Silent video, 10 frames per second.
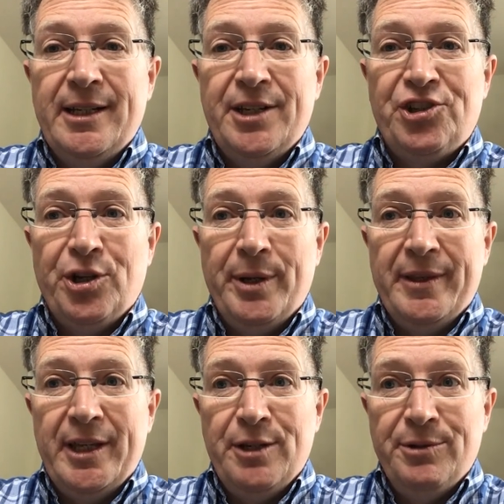showing
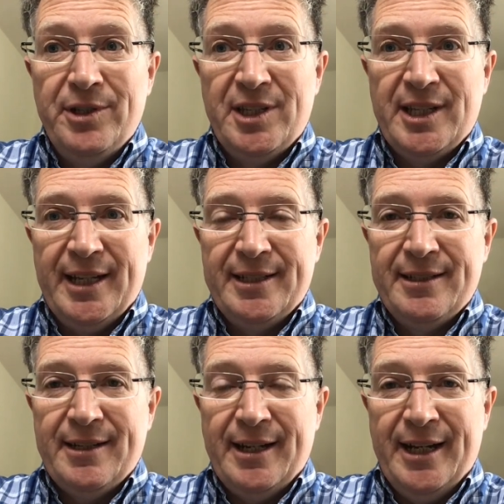that you
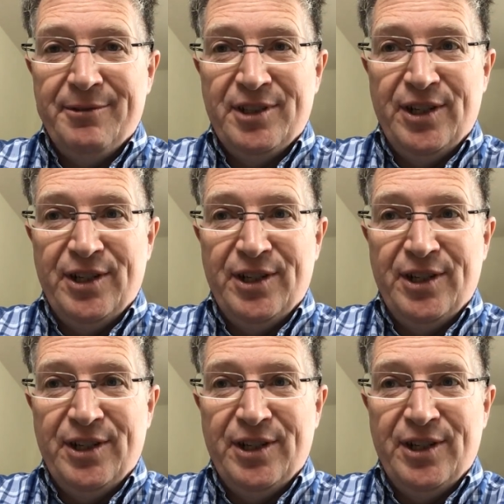understand how to